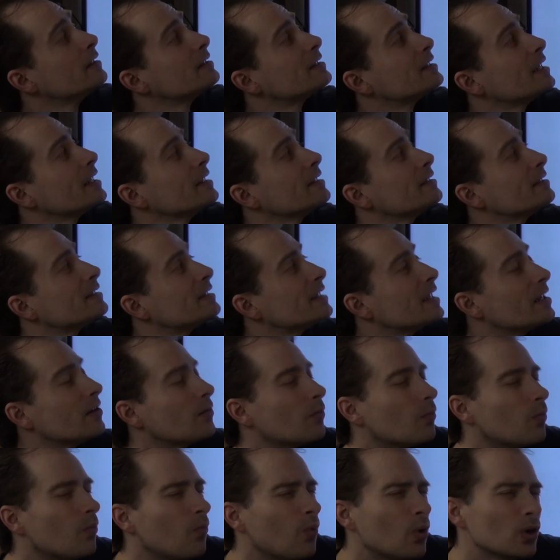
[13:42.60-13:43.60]
then there
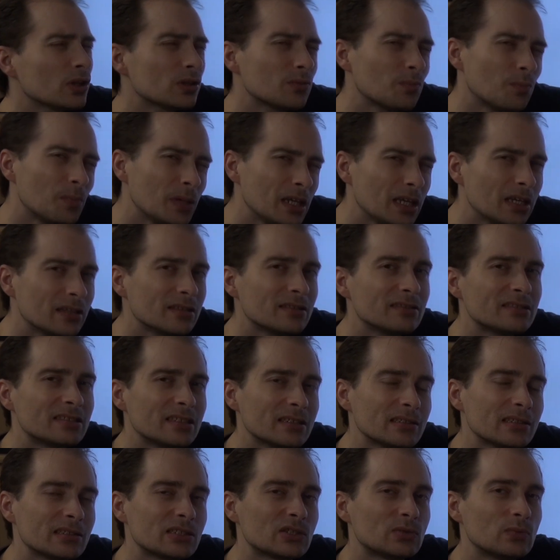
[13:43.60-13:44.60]
would be a
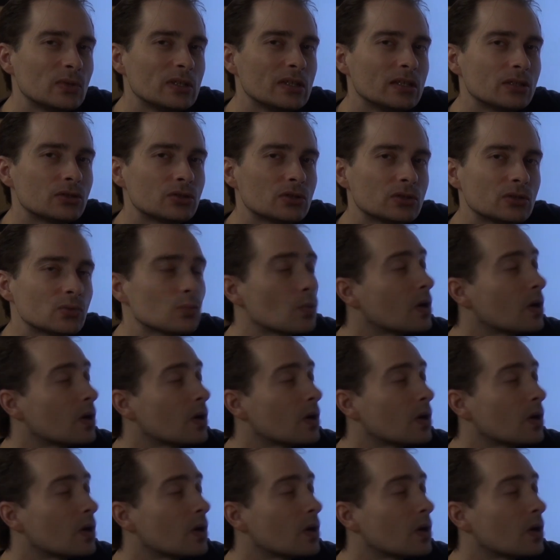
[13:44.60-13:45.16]
3-digit